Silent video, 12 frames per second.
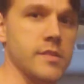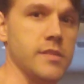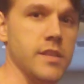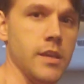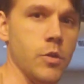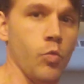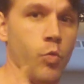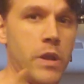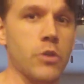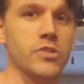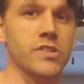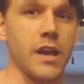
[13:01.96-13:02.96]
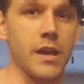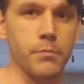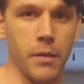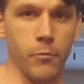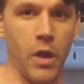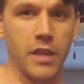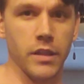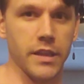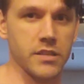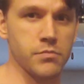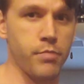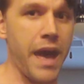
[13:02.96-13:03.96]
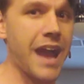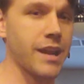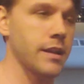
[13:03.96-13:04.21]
is the rear side. My right leg is back